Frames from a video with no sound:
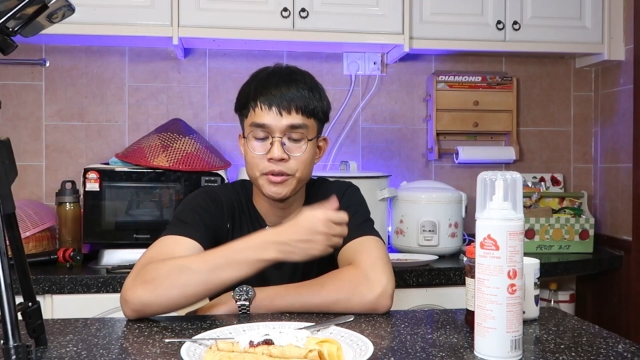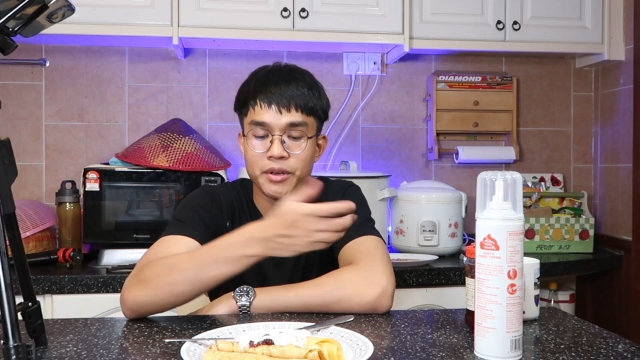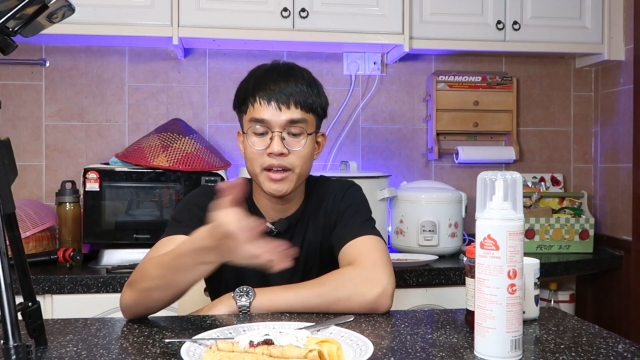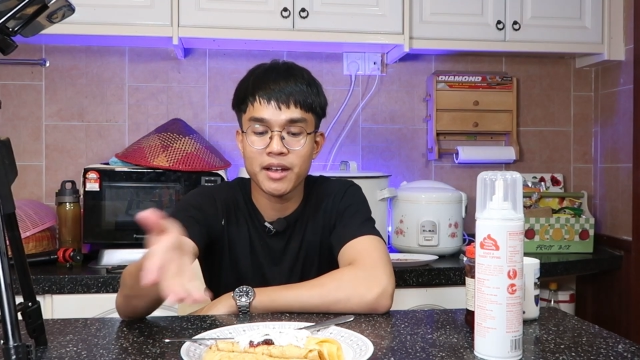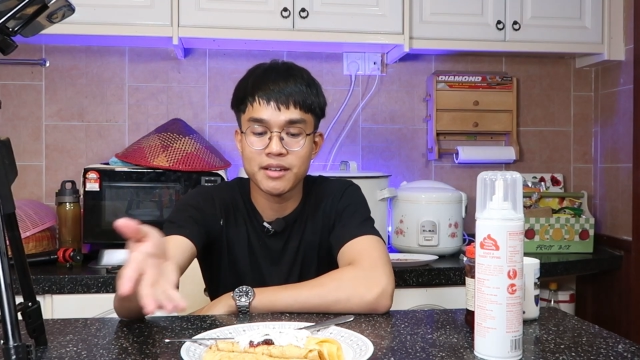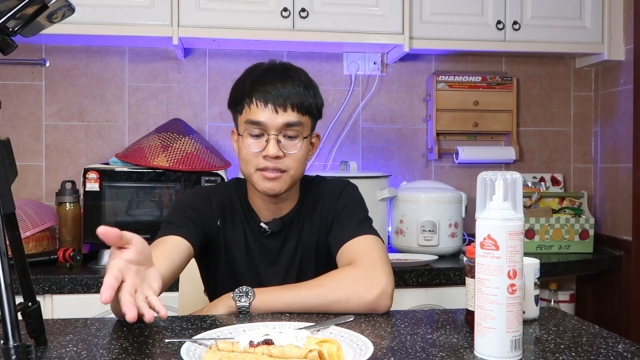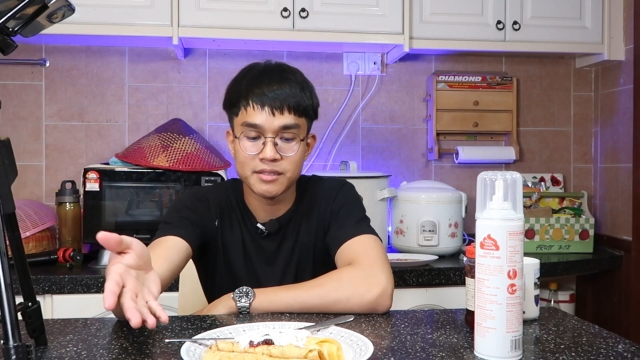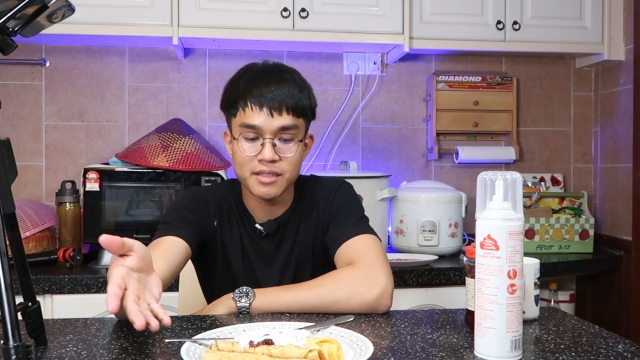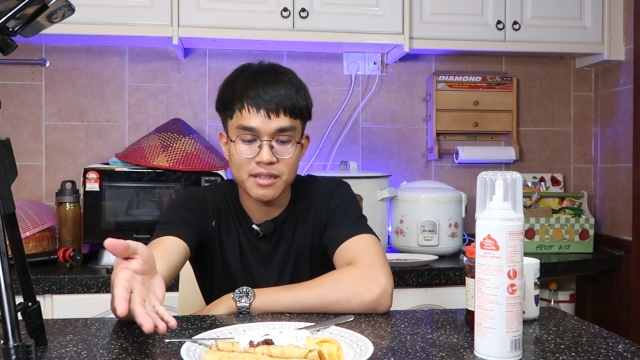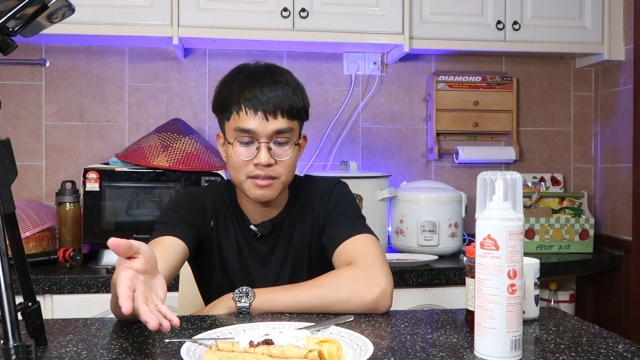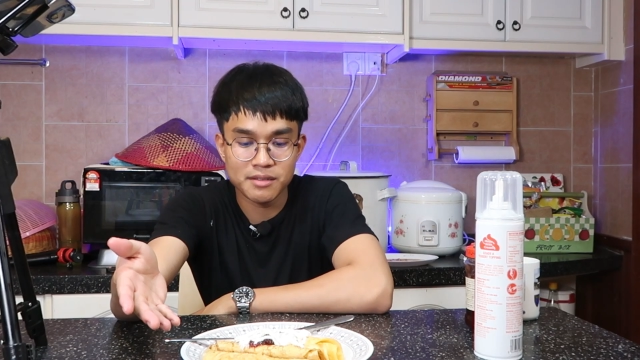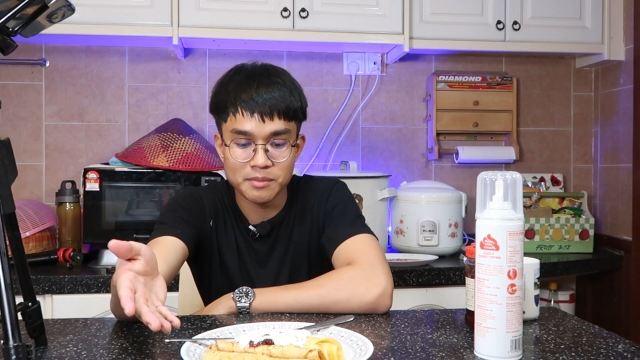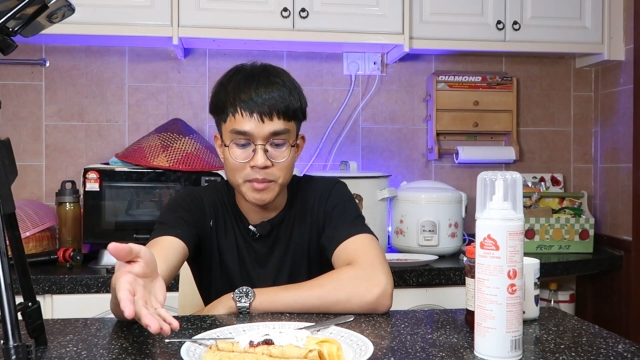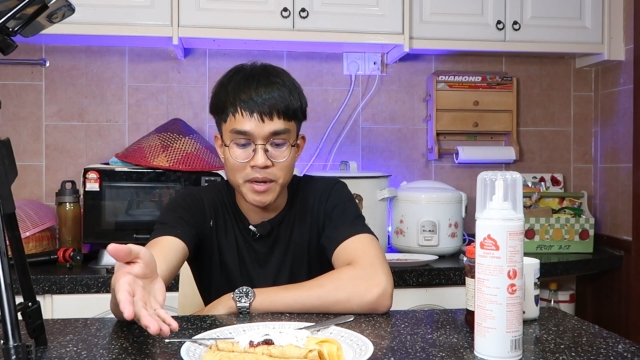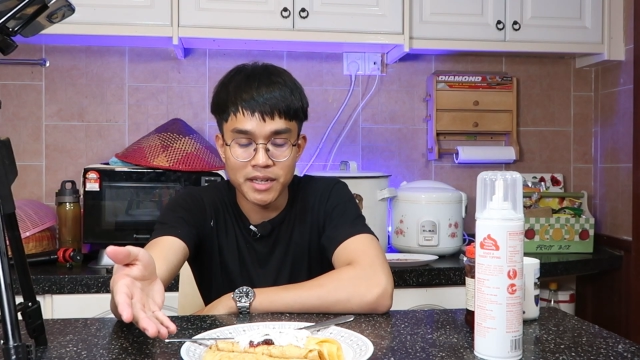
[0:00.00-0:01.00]
So yeah guys,
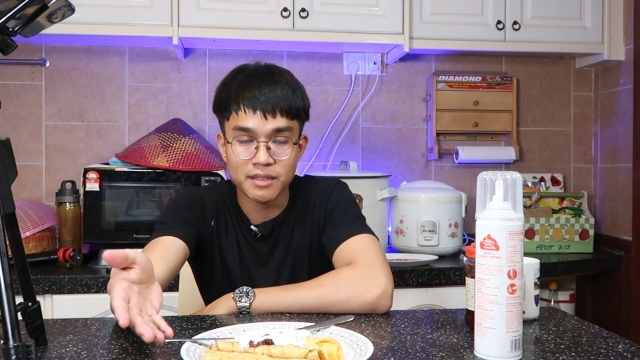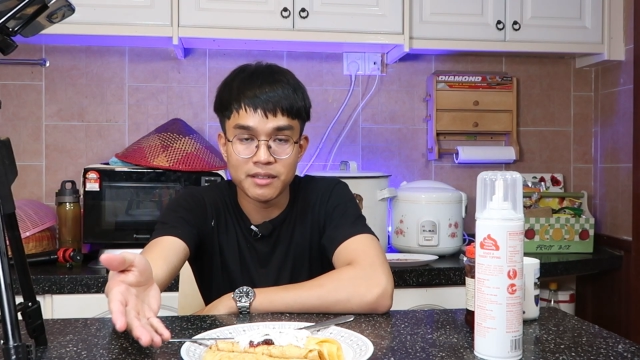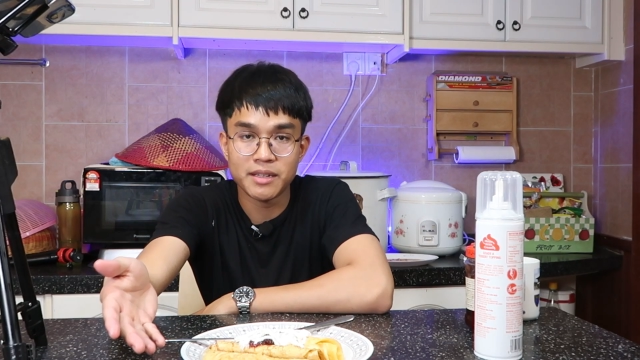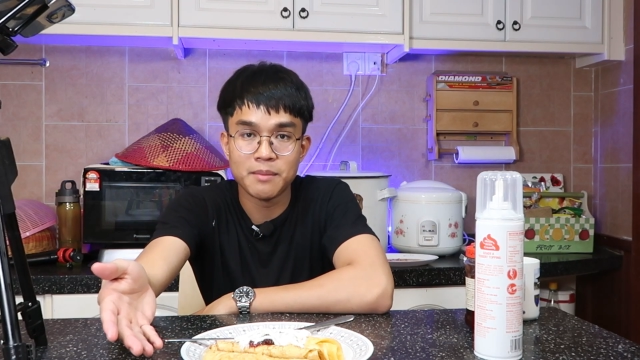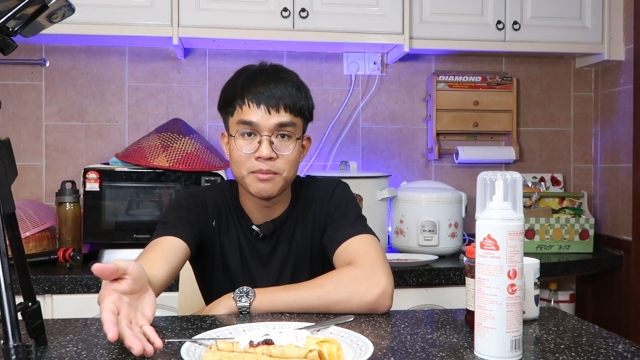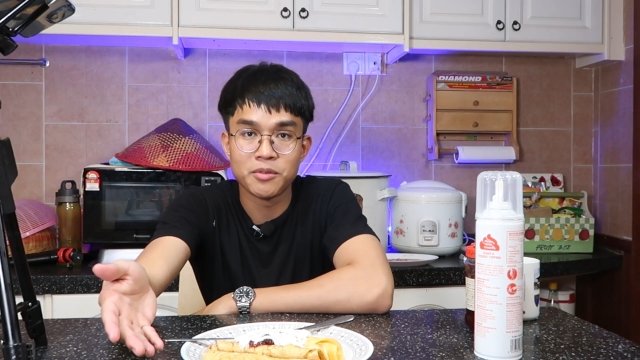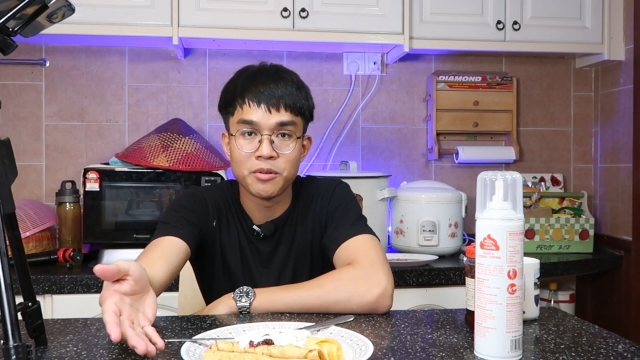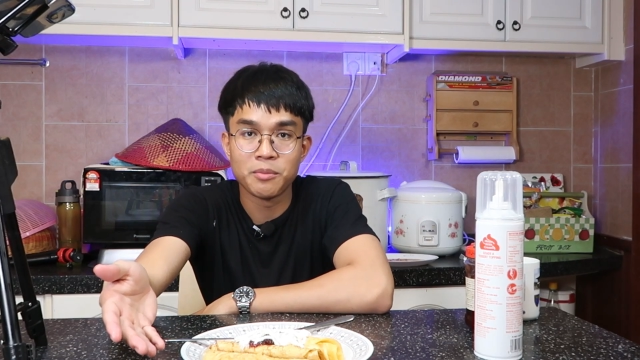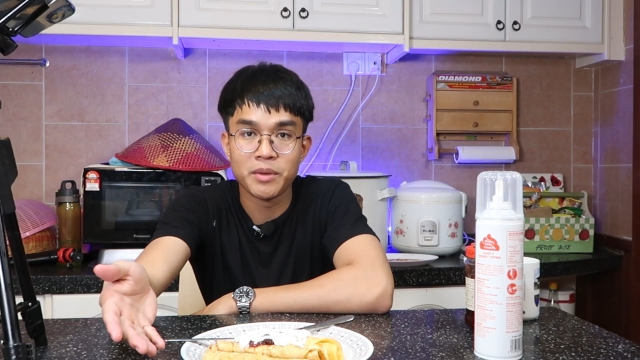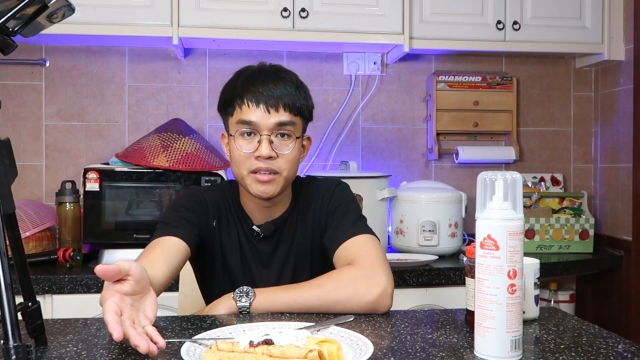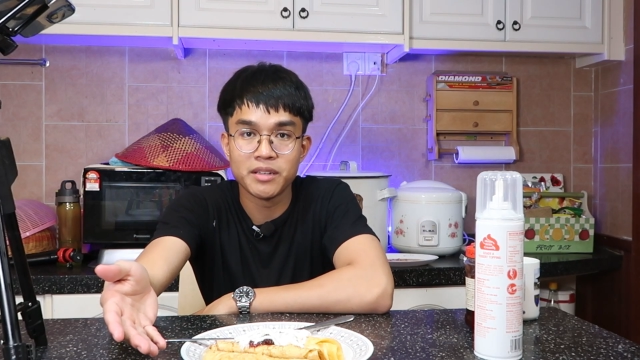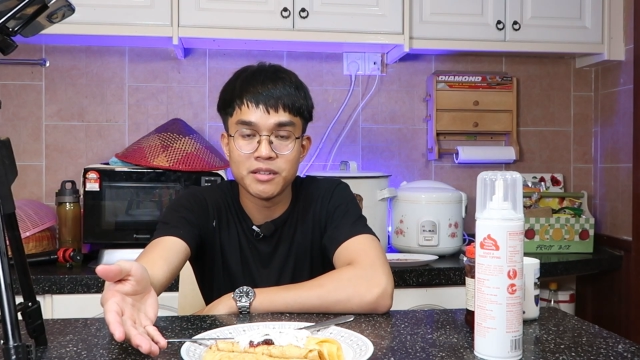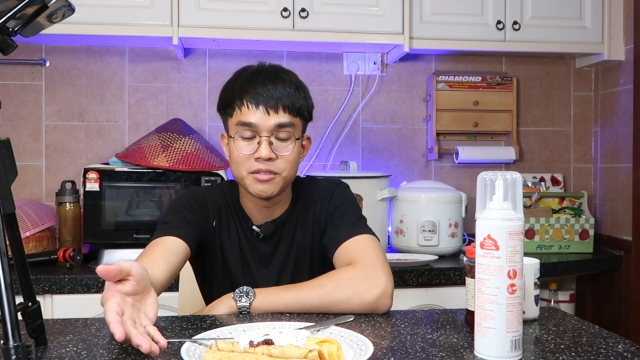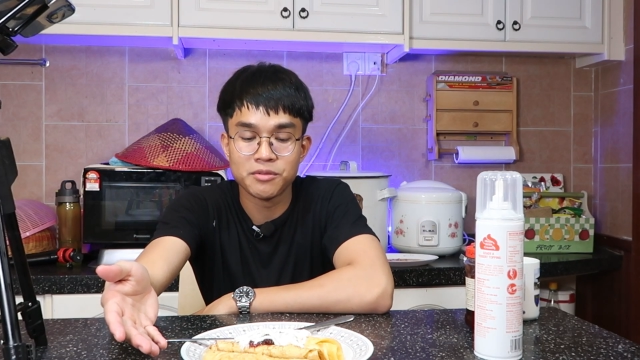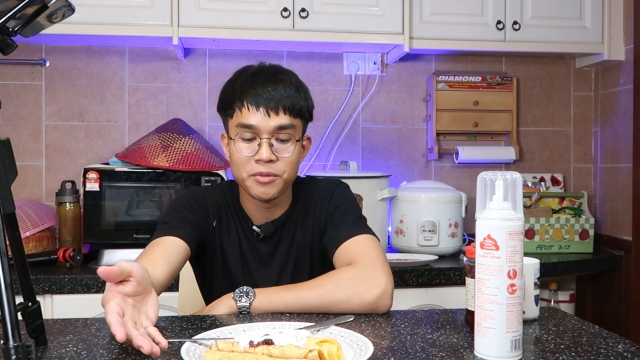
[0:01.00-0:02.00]
that's my attempt on
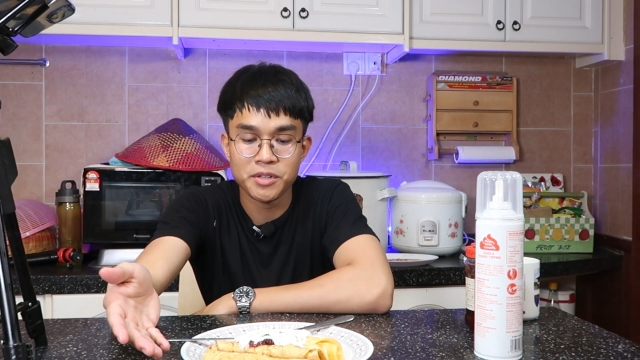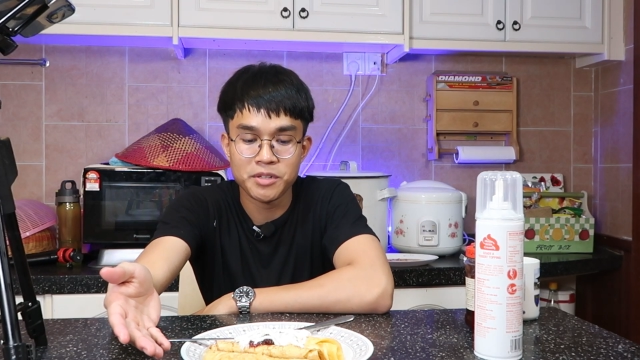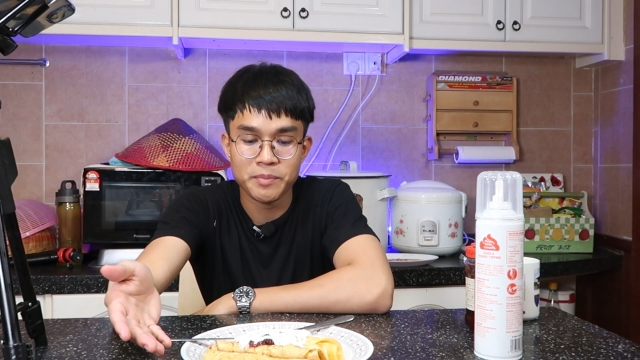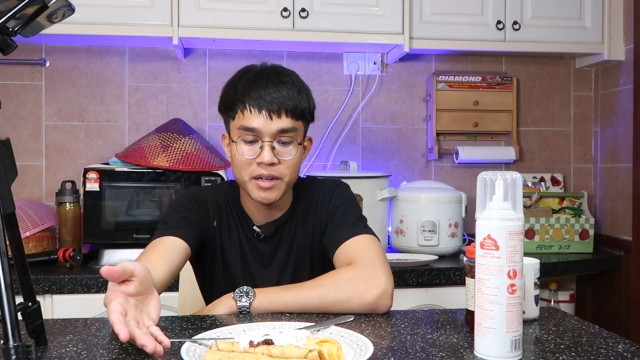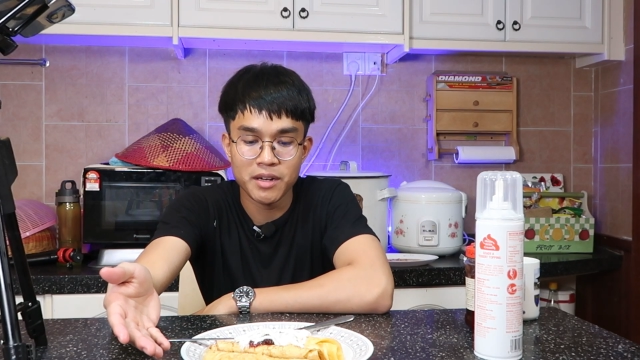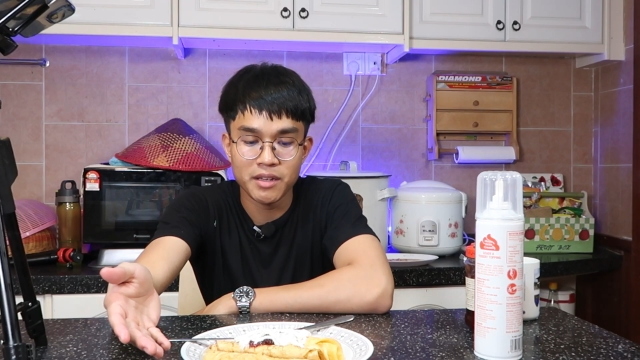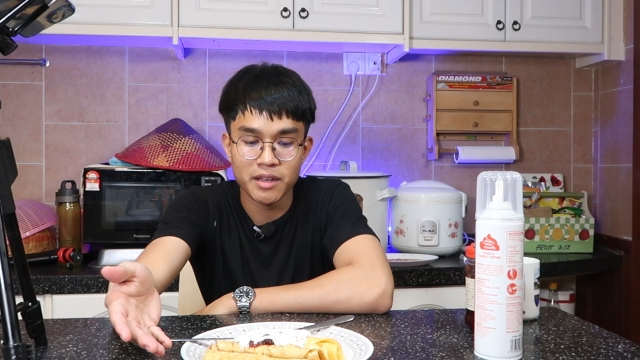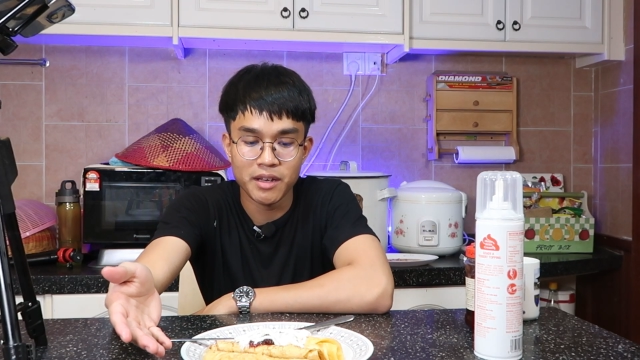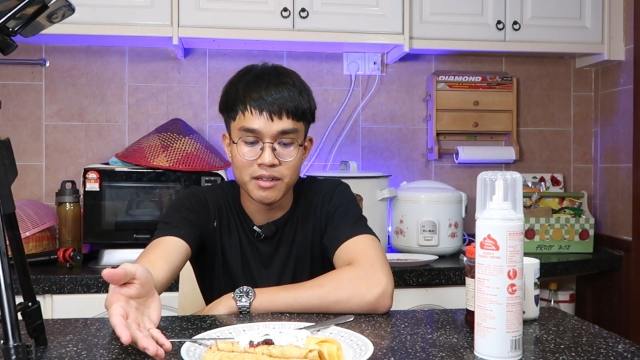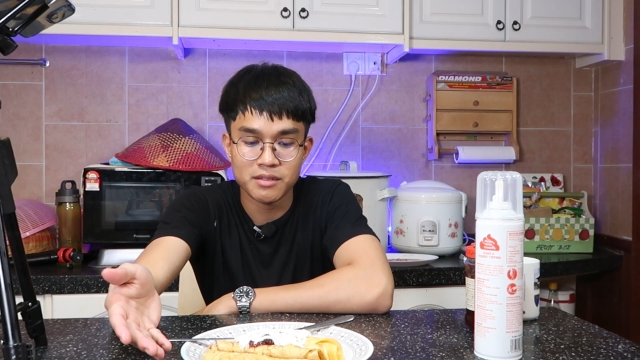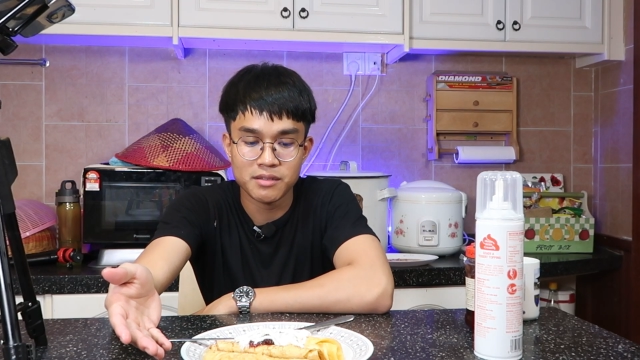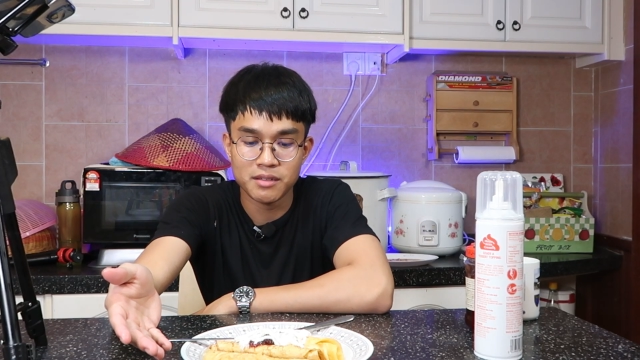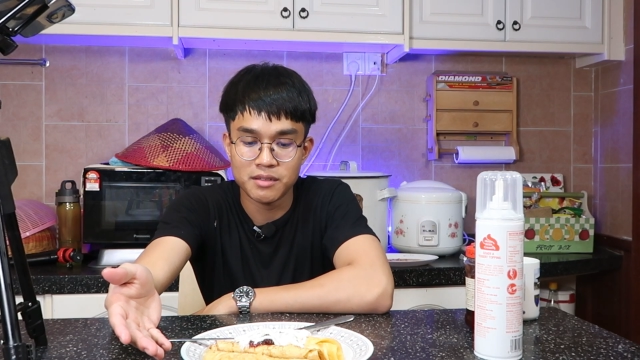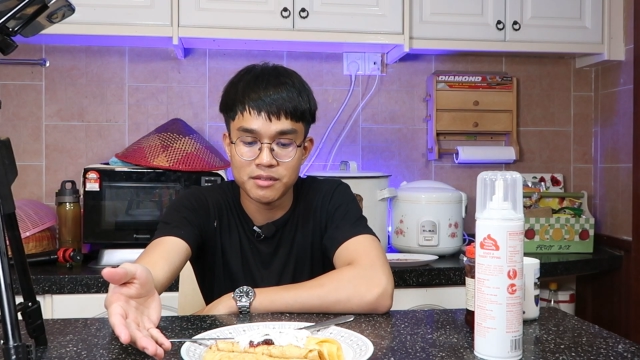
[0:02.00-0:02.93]
making Swedish pancakes.